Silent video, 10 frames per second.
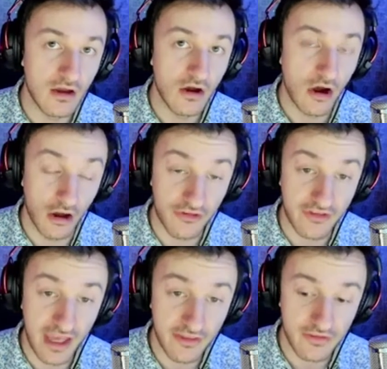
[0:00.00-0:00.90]

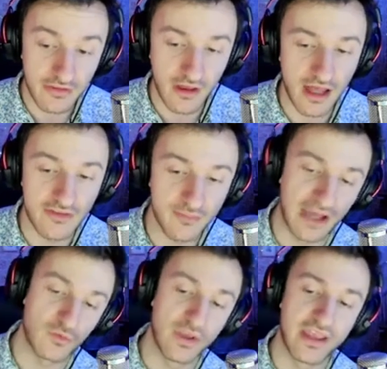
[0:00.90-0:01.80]
RLCS this
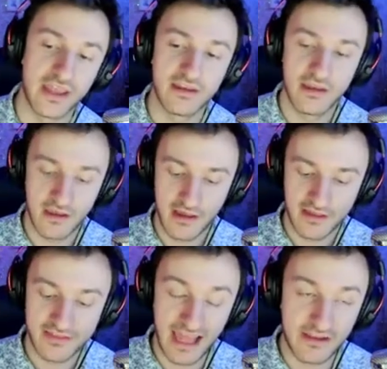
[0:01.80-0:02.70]
past weekend.
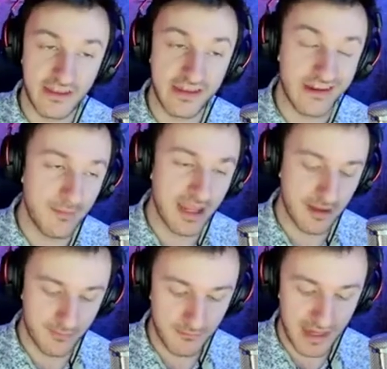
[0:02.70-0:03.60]
Sadly, they did not
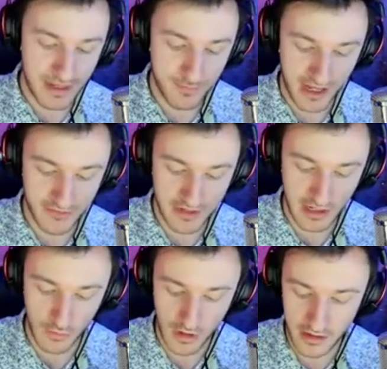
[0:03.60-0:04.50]
make it past day
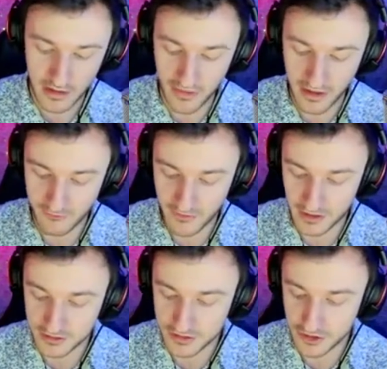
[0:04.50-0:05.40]
1. They
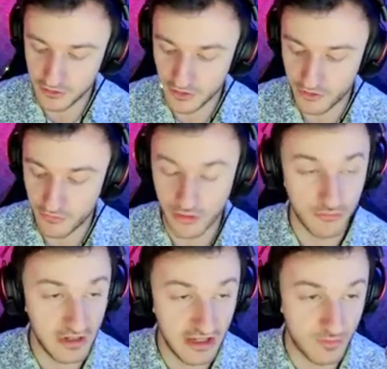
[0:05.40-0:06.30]
fell to
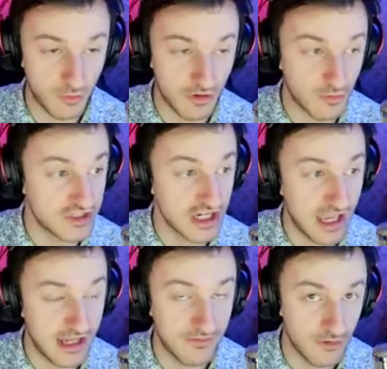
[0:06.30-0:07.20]
303 Esports, which
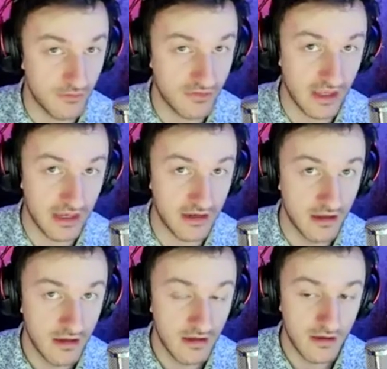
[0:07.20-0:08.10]
again, if you've seen
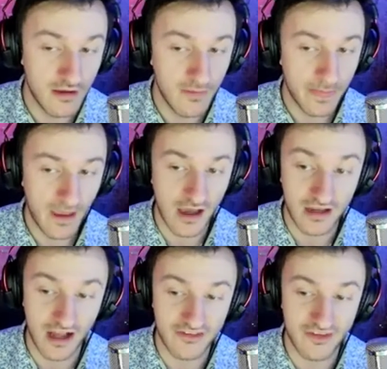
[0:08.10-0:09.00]

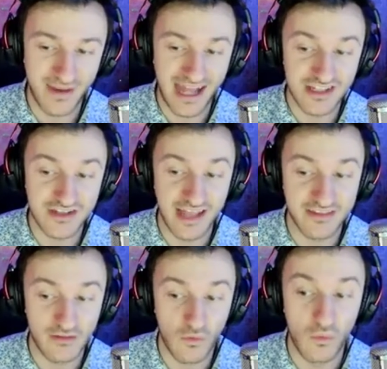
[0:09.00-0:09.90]
Gods of the Patch,
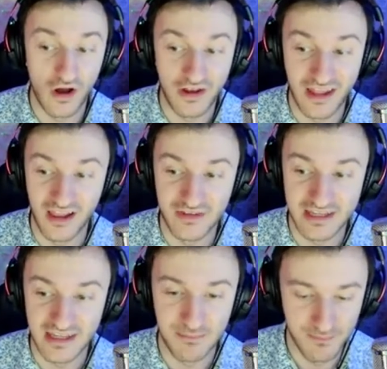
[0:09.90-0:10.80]
that's one hell of a
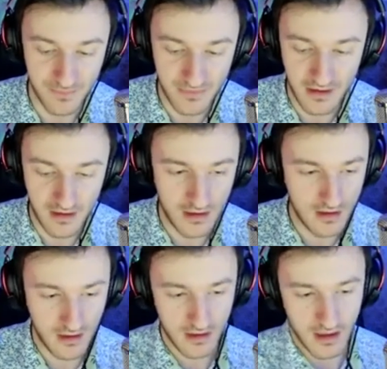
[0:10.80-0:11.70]
team.
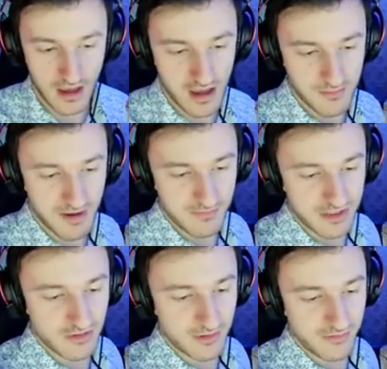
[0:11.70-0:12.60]
I'm being
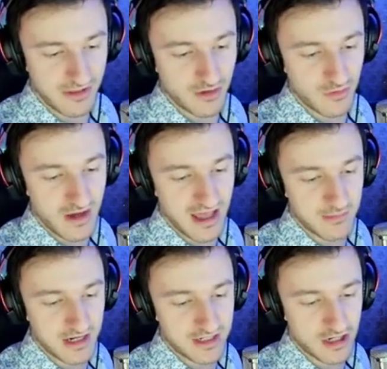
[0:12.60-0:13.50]
told I'm slightly quiet. I'm
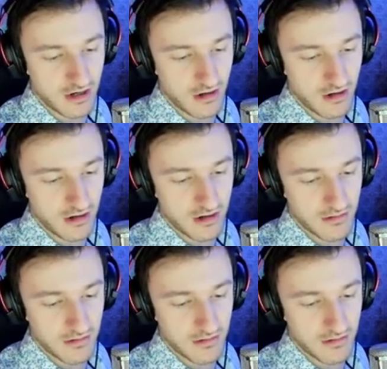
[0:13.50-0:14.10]
going to turn